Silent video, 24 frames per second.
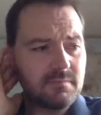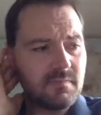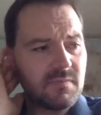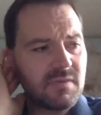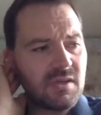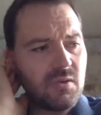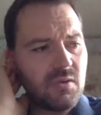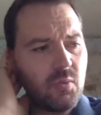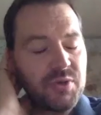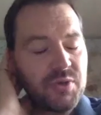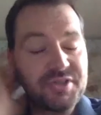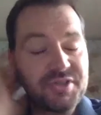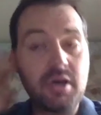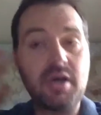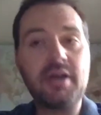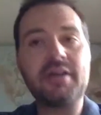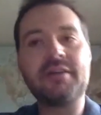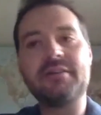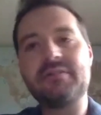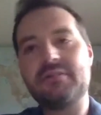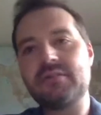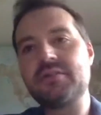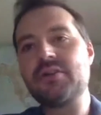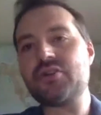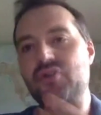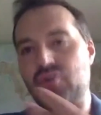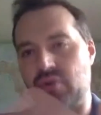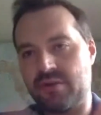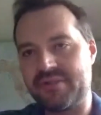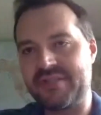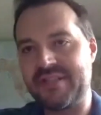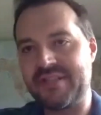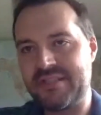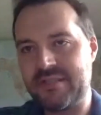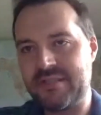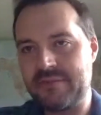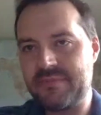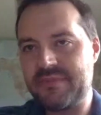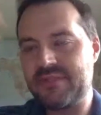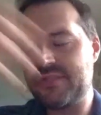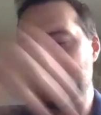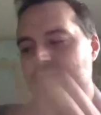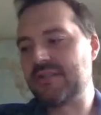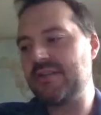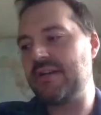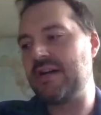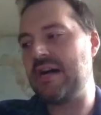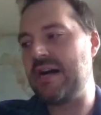was on control
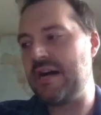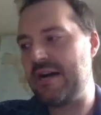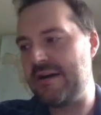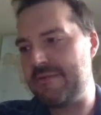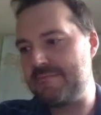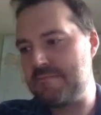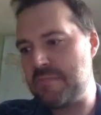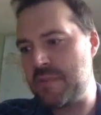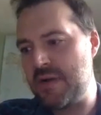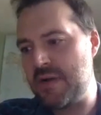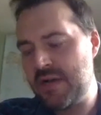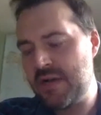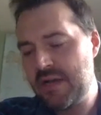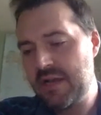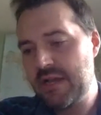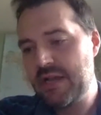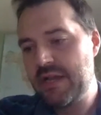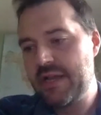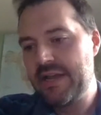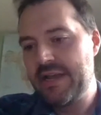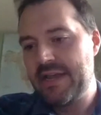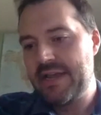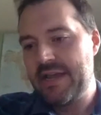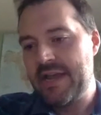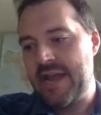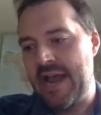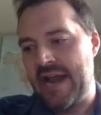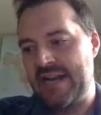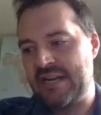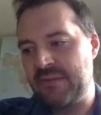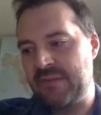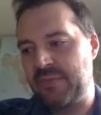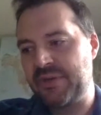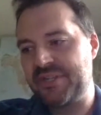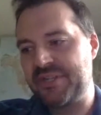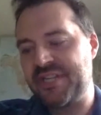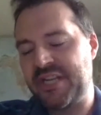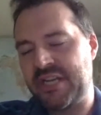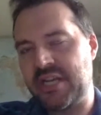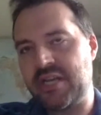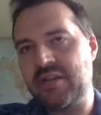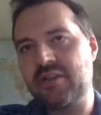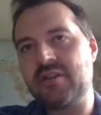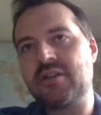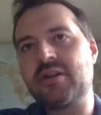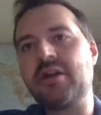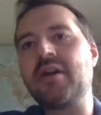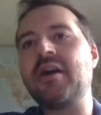systems, and in
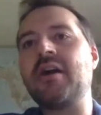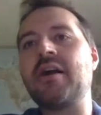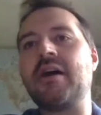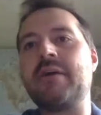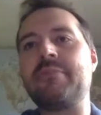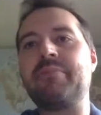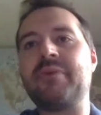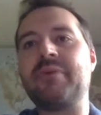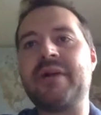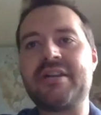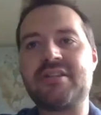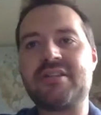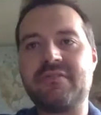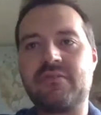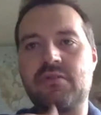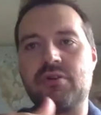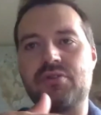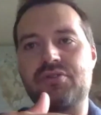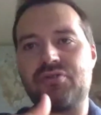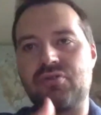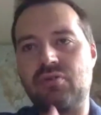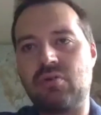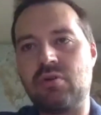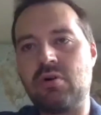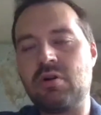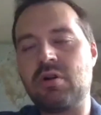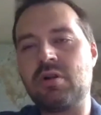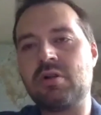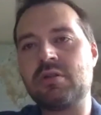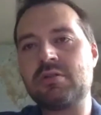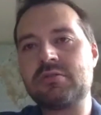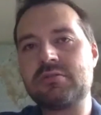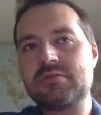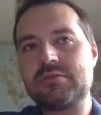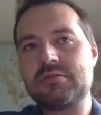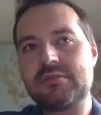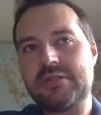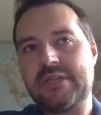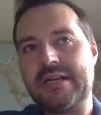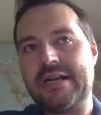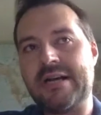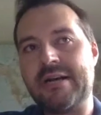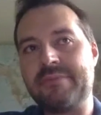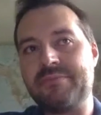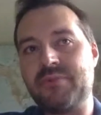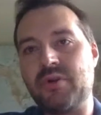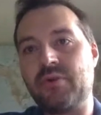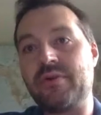particular, a branch of control
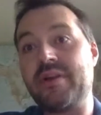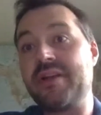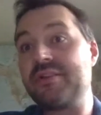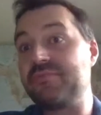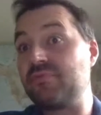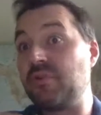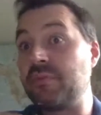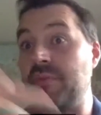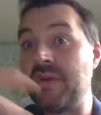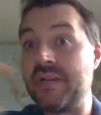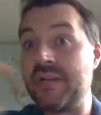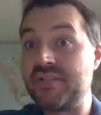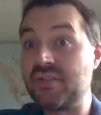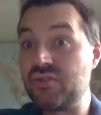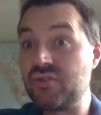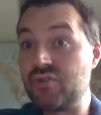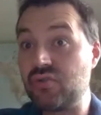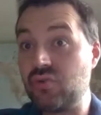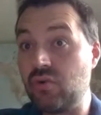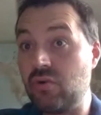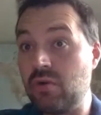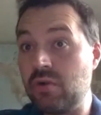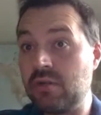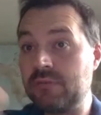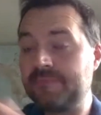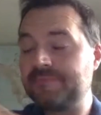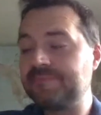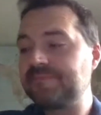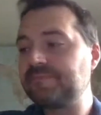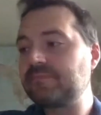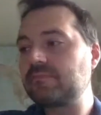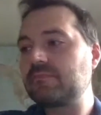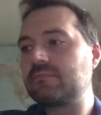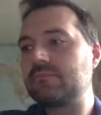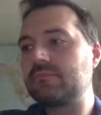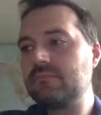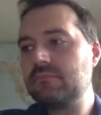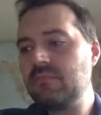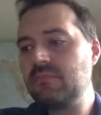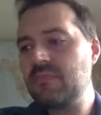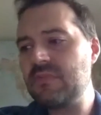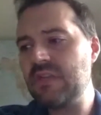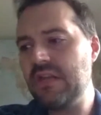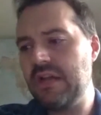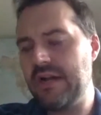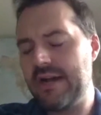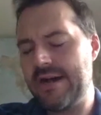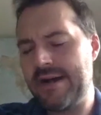known as robust control.
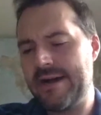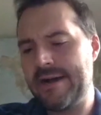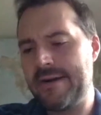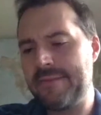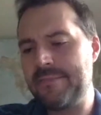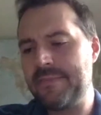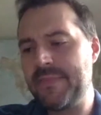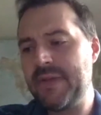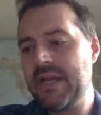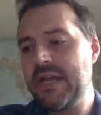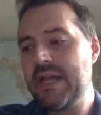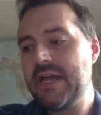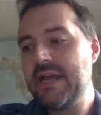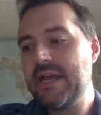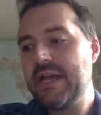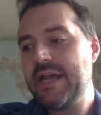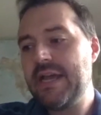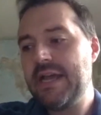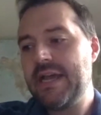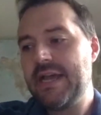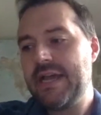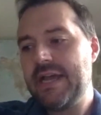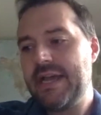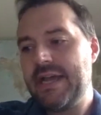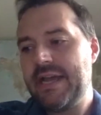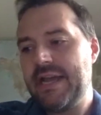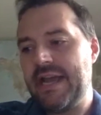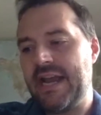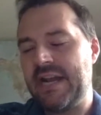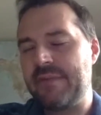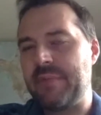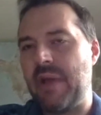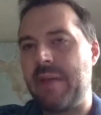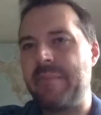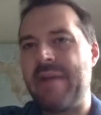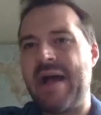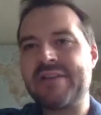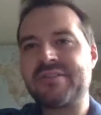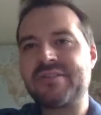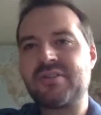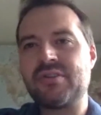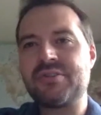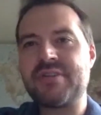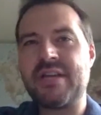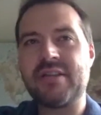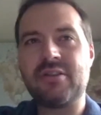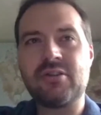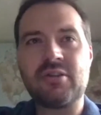And in my
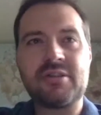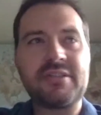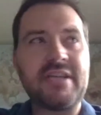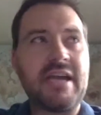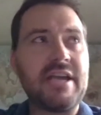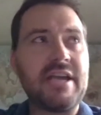master's, I looked at